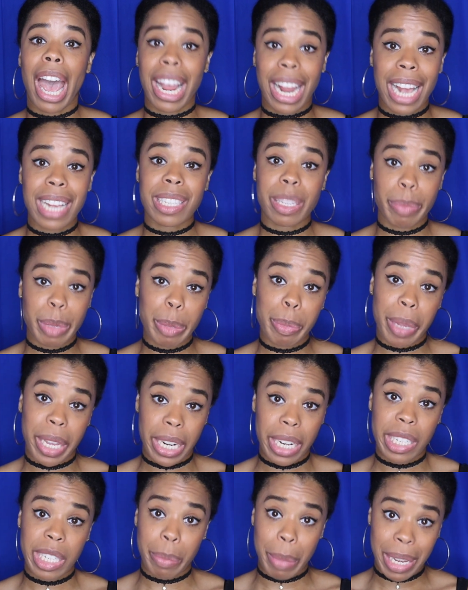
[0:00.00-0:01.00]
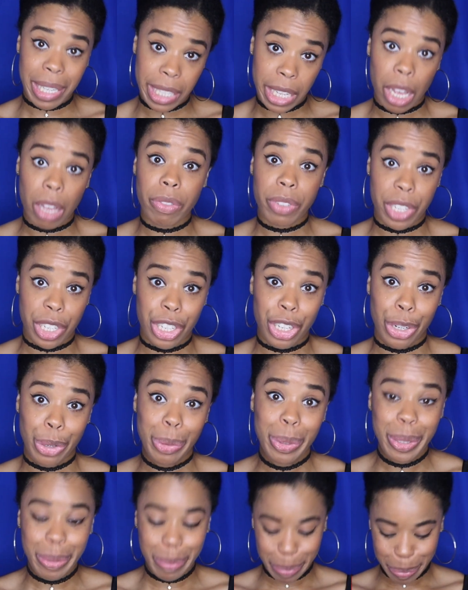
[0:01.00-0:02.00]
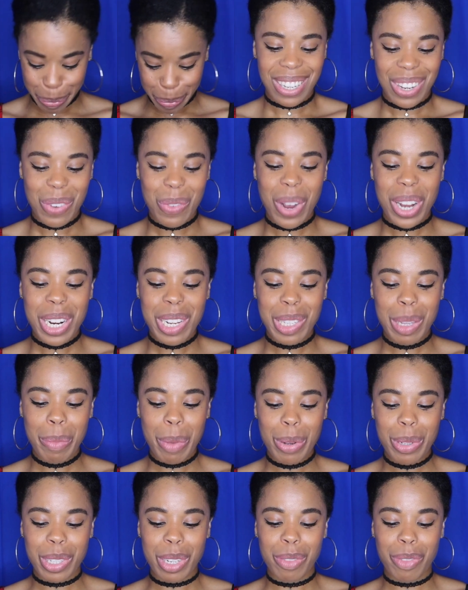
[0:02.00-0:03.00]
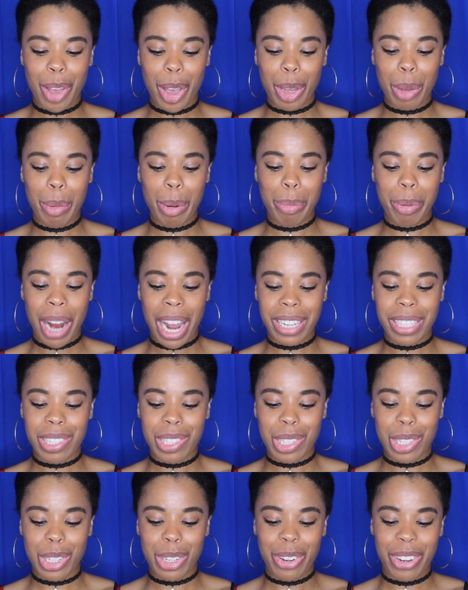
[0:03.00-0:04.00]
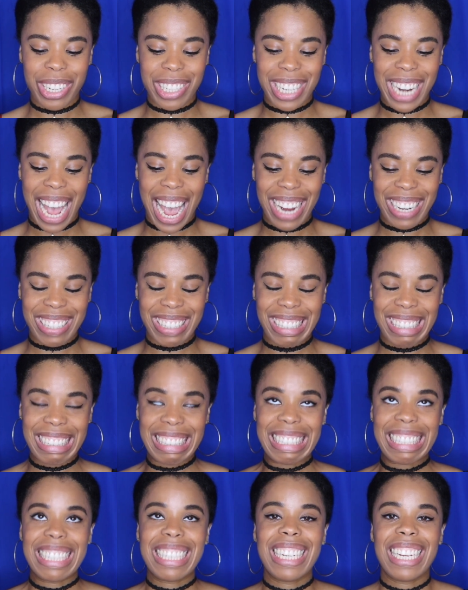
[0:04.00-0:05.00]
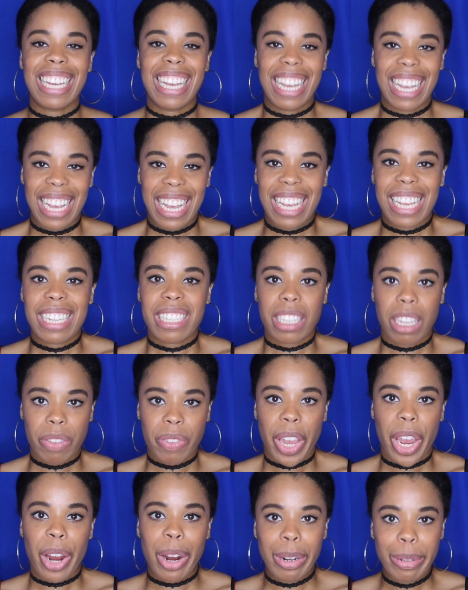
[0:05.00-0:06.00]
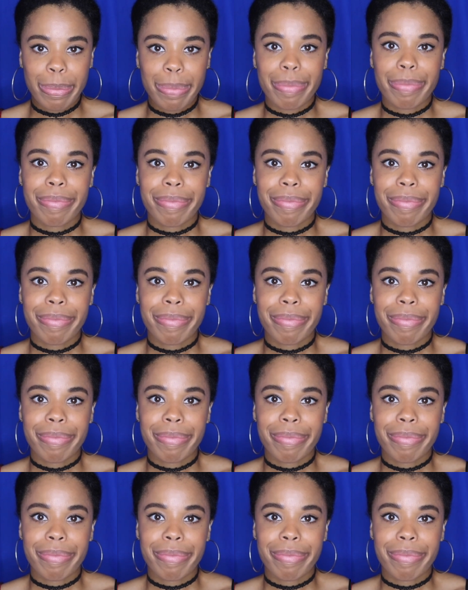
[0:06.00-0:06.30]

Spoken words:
I got some splaining to myself to do. What is the most invaluable practice to you as an actor? Self-care.